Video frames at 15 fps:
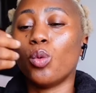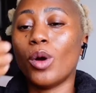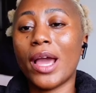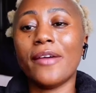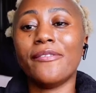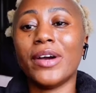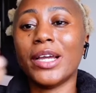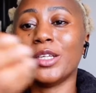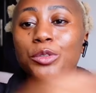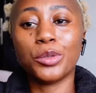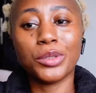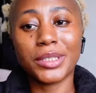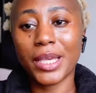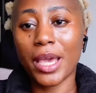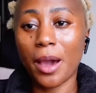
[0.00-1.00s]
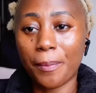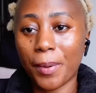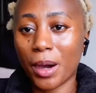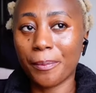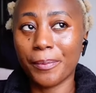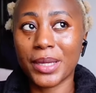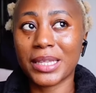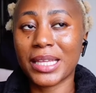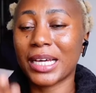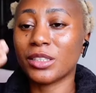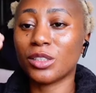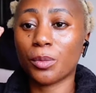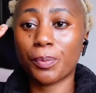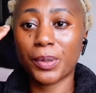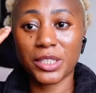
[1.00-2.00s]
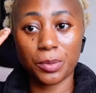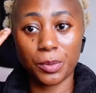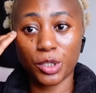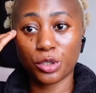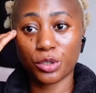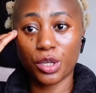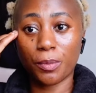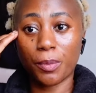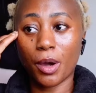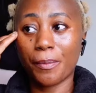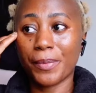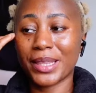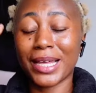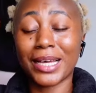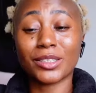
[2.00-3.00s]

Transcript: whatever you say about me, that's your perception about me.